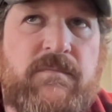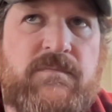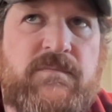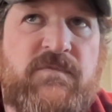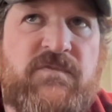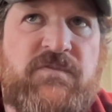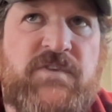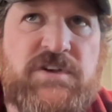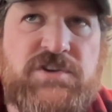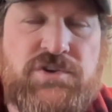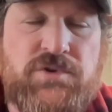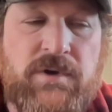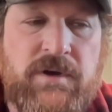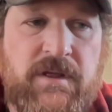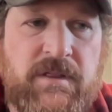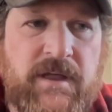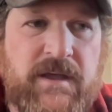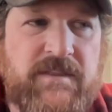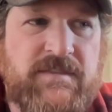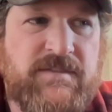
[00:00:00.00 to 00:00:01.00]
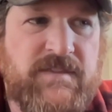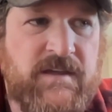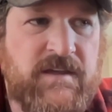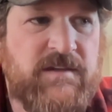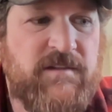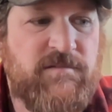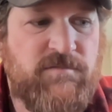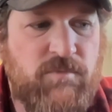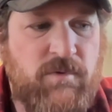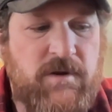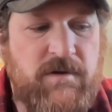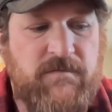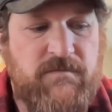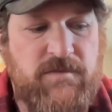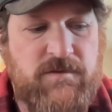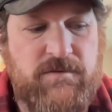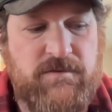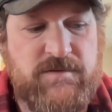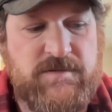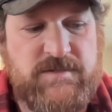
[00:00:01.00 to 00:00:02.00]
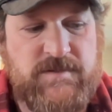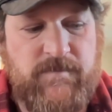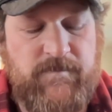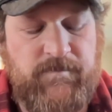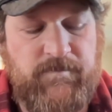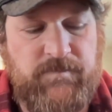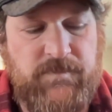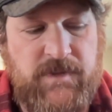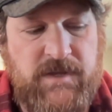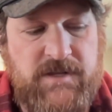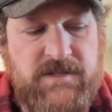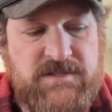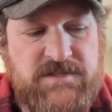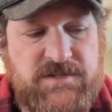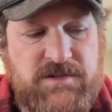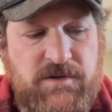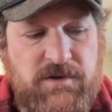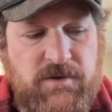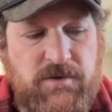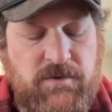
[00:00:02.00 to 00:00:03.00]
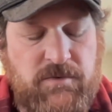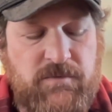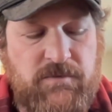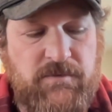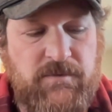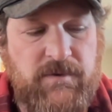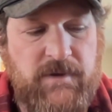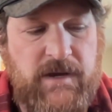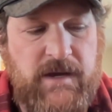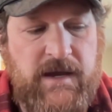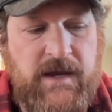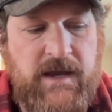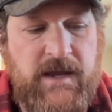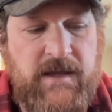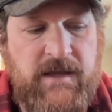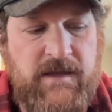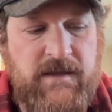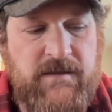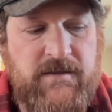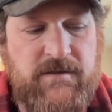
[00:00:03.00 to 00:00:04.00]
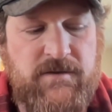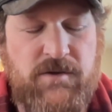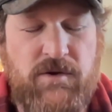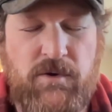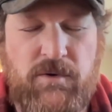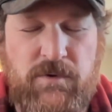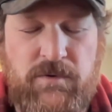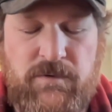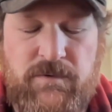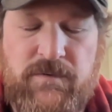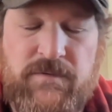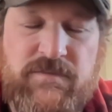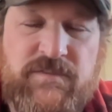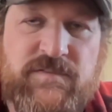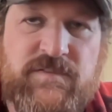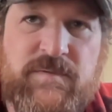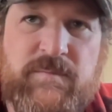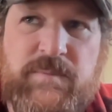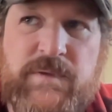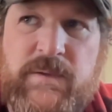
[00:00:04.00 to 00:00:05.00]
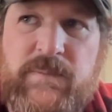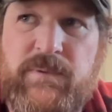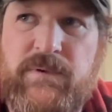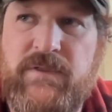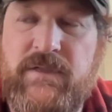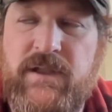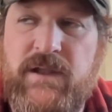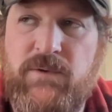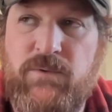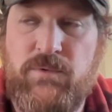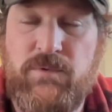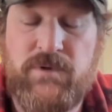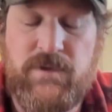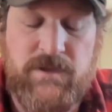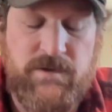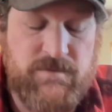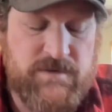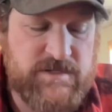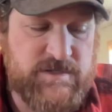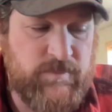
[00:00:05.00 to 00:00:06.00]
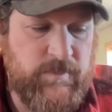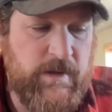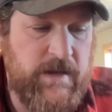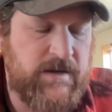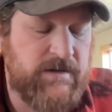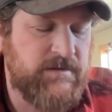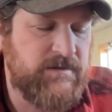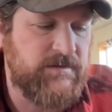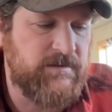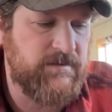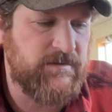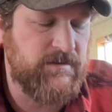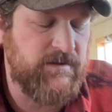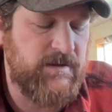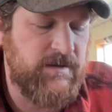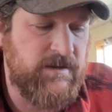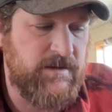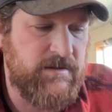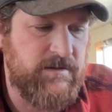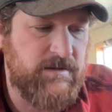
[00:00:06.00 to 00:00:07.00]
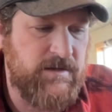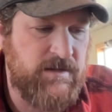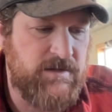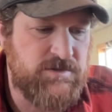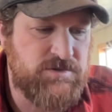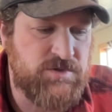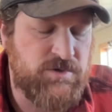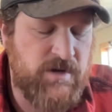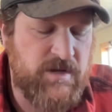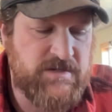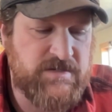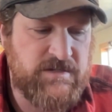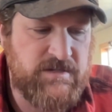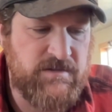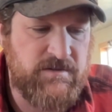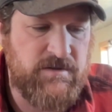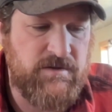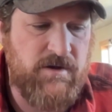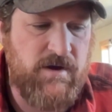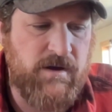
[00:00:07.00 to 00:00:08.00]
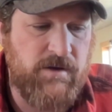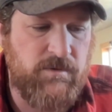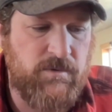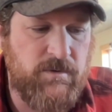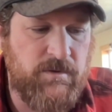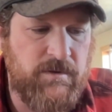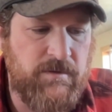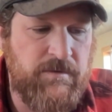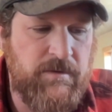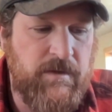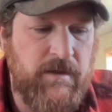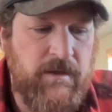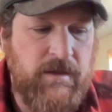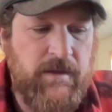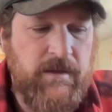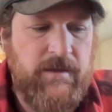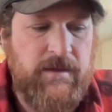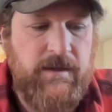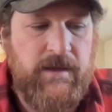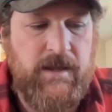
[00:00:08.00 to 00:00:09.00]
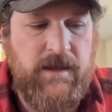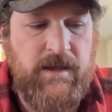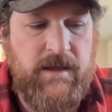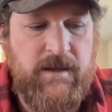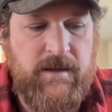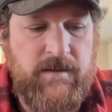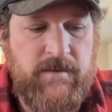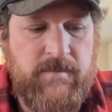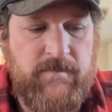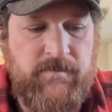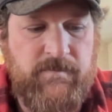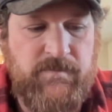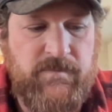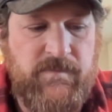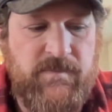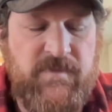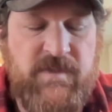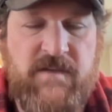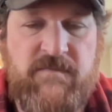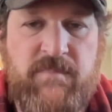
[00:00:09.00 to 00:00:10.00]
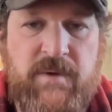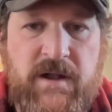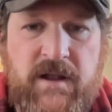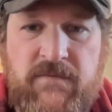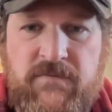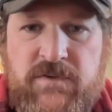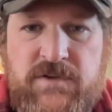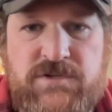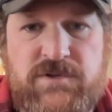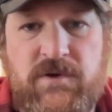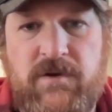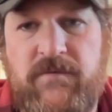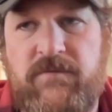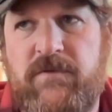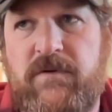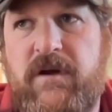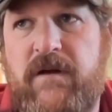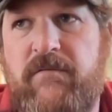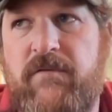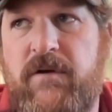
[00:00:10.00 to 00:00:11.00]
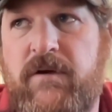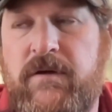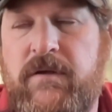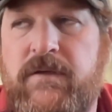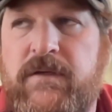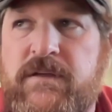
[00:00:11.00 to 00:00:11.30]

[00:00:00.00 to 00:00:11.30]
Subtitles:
Fish oil, I think, is one of those. And so I know some people that I really respect and trust in the dog world, and they've been on fish oil forever.